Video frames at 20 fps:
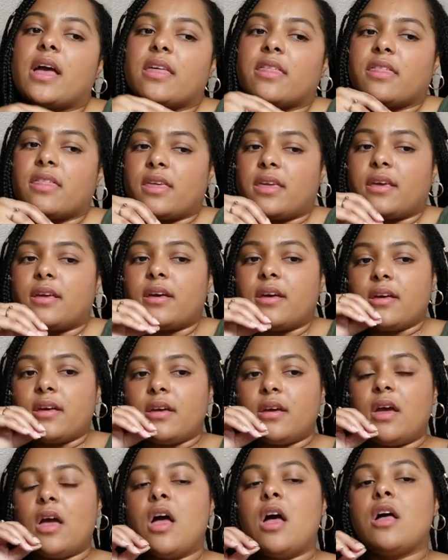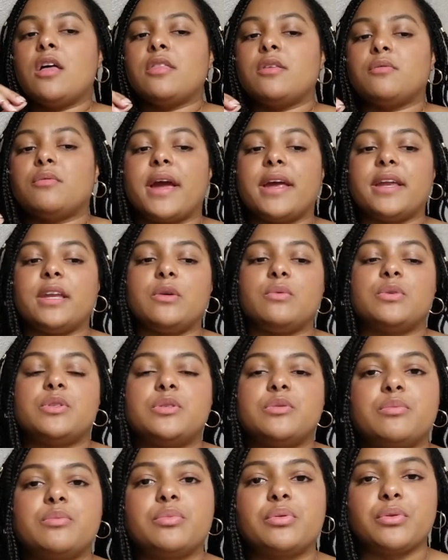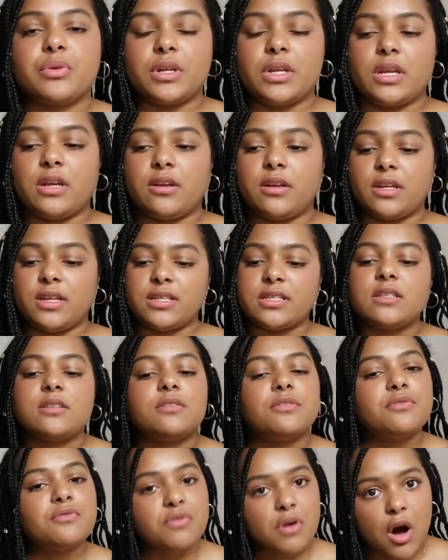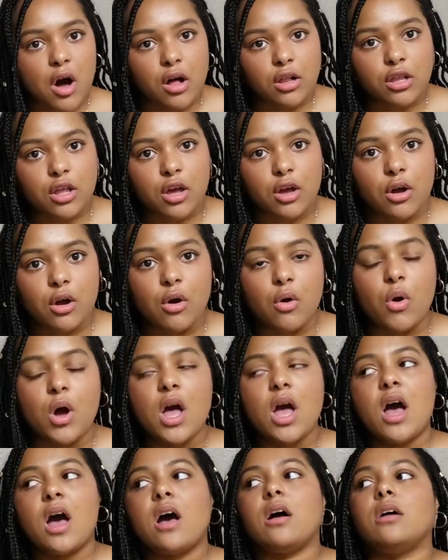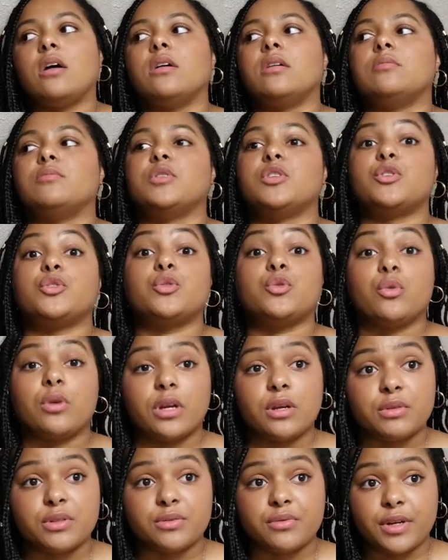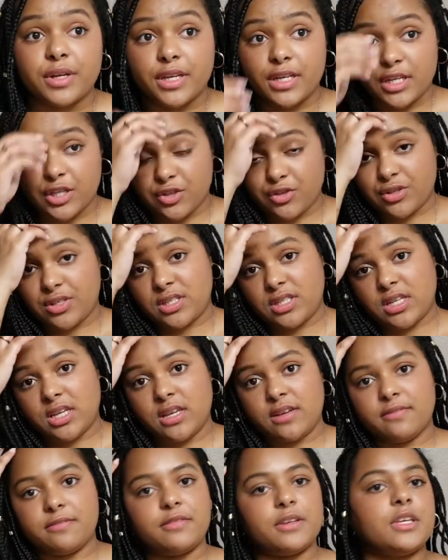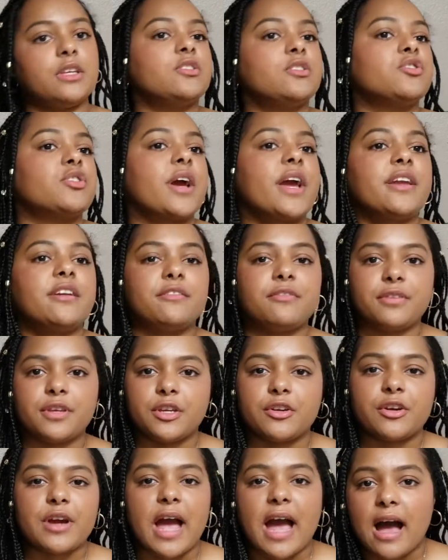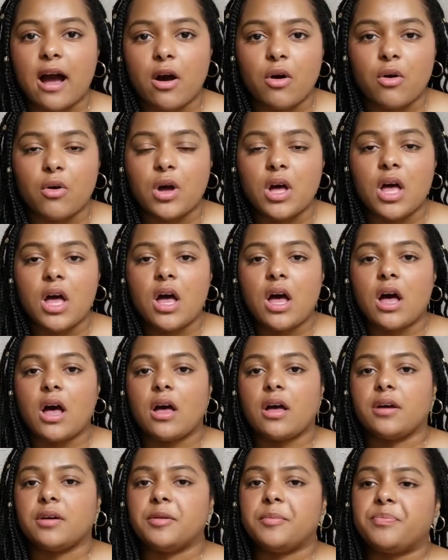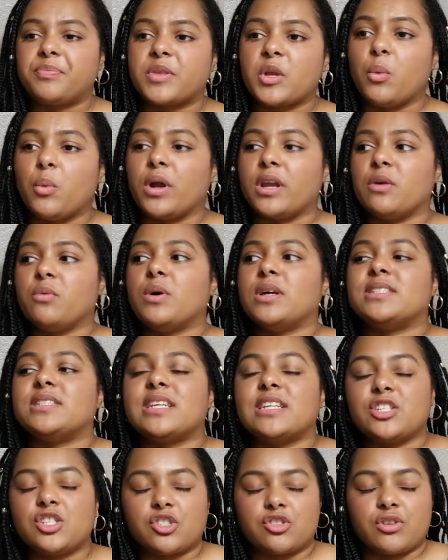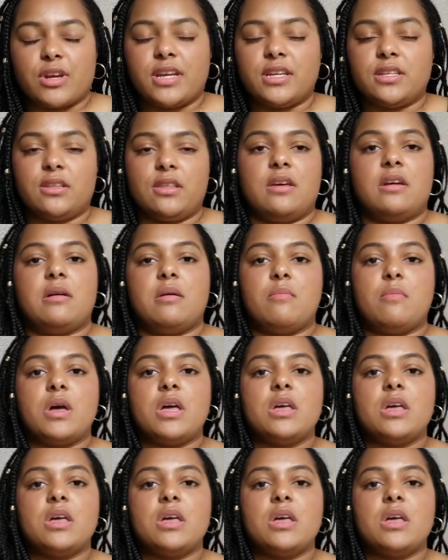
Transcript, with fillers: think the writing was pretty easy to follow. Um, the story was very interesting, trying to figure out um, what it was that strained them.